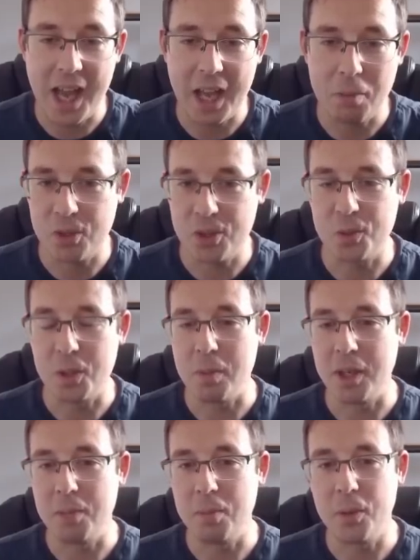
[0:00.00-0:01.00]
absolutely
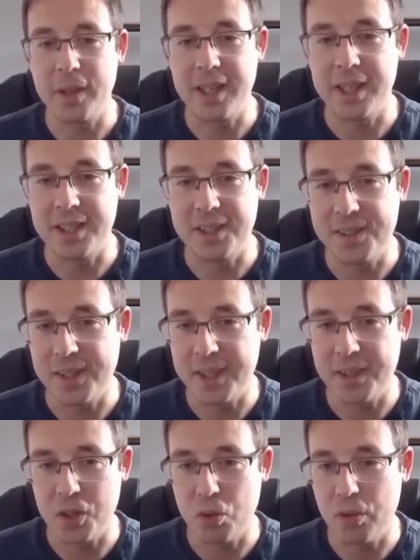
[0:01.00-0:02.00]
mind-blowing. It is
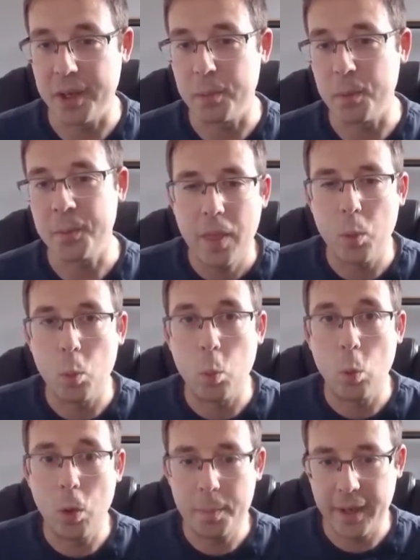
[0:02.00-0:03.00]
incredible. The
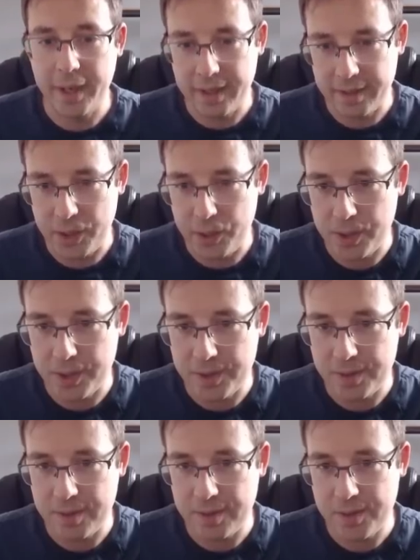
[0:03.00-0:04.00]
warping that you
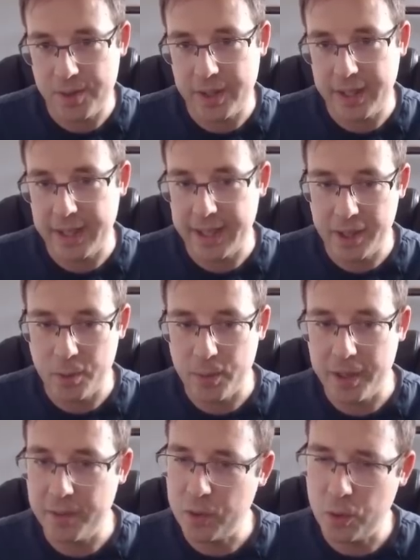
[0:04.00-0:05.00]
can see here, where
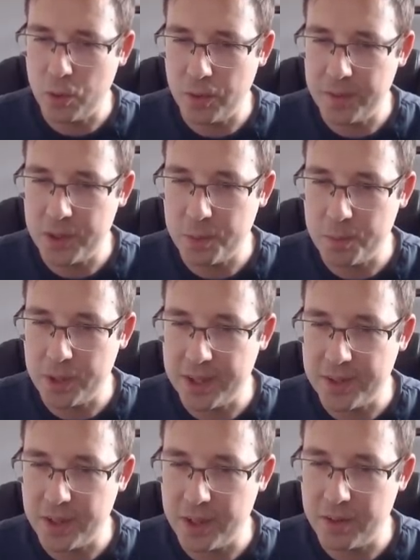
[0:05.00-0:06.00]
you've got all of these
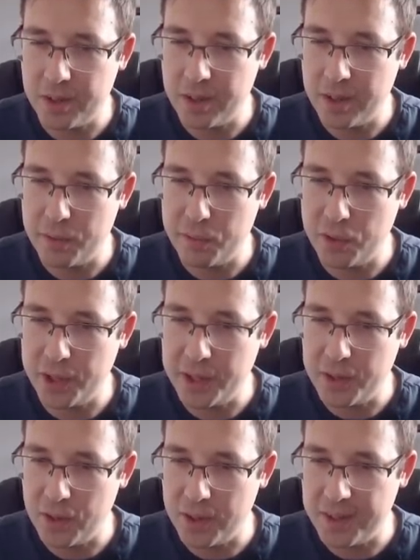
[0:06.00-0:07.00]
objects that are a funny
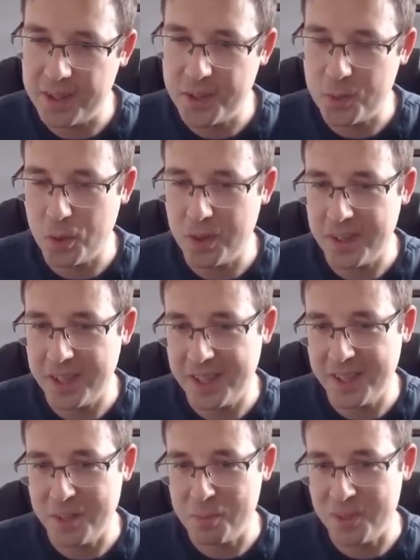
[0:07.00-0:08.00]
color, this one
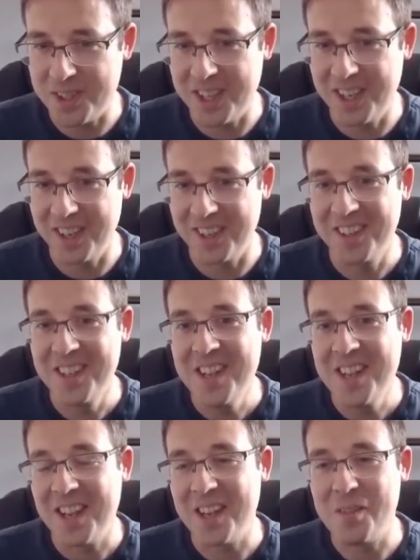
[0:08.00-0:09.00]
here in particular
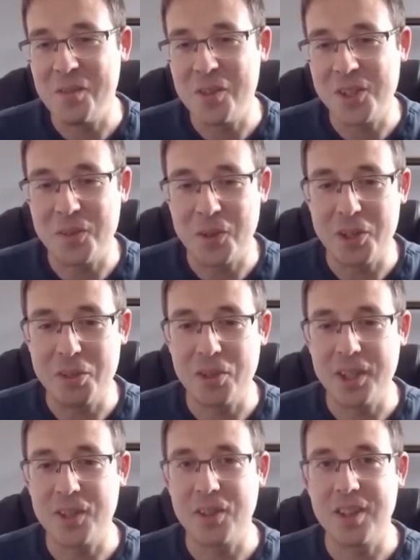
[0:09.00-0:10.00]
is a very
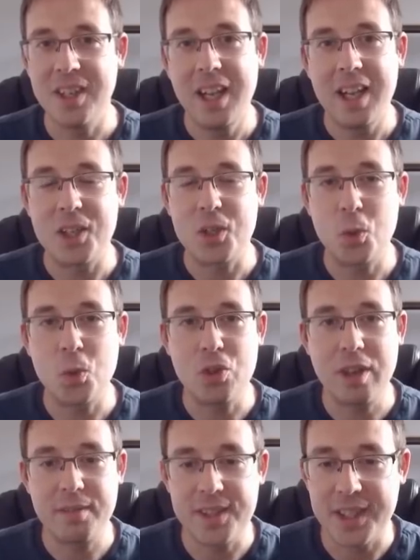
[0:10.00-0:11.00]
funny color. It's called
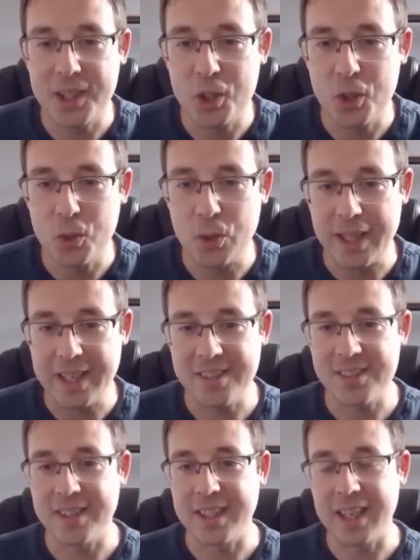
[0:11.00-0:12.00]
gravitational
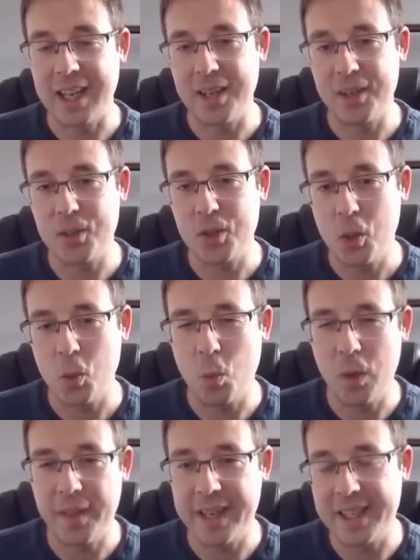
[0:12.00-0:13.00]
lensing, and
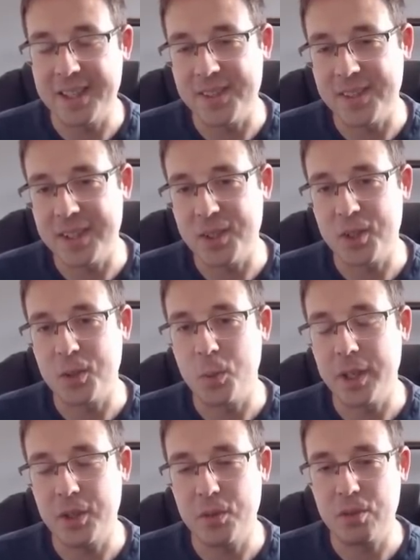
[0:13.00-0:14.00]
what that is that
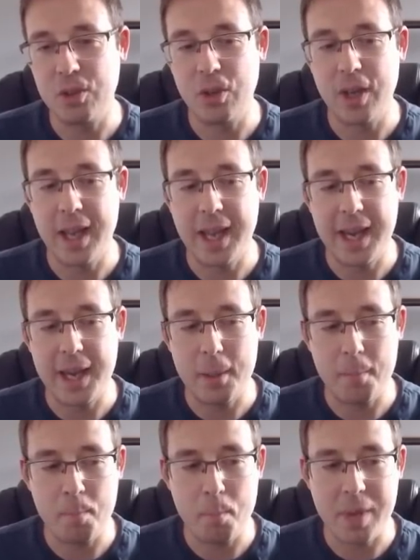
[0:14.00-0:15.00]
when you've got a
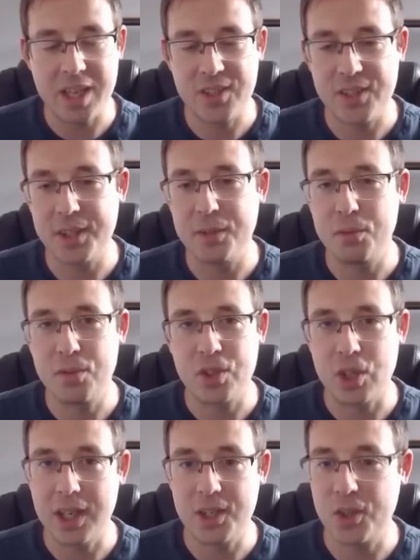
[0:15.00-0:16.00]
massive
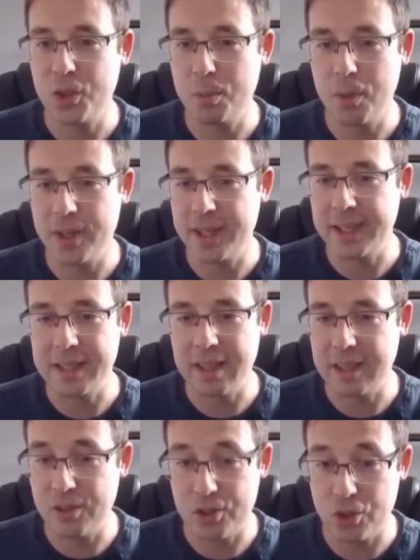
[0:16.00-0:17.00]
celestial body,
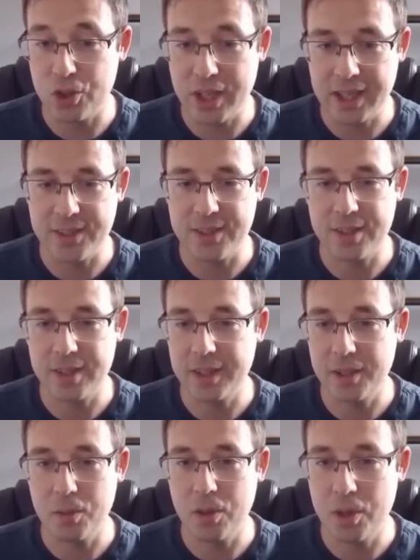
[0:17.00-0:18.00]
such as, you
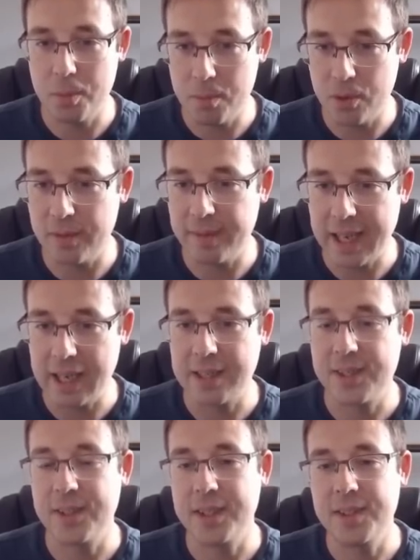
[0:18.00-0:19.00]
know, a number of
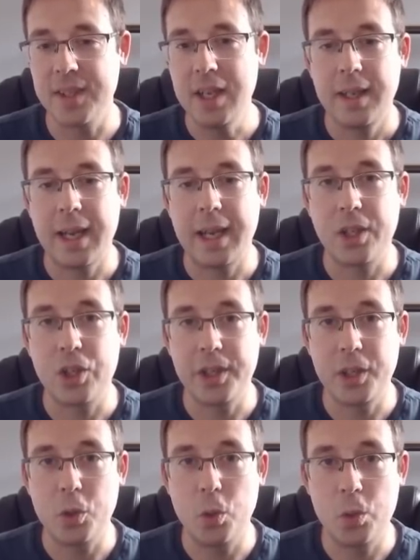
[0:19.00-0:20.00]
galaxies, it actually
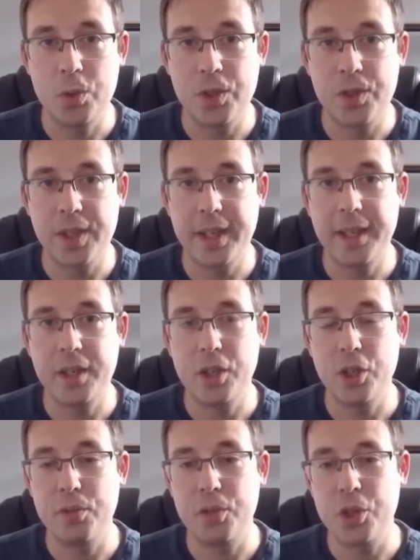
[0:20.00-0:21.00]
causes a
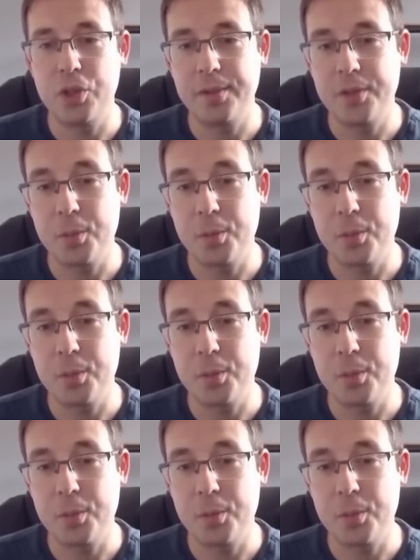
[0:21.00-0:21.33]
curvature of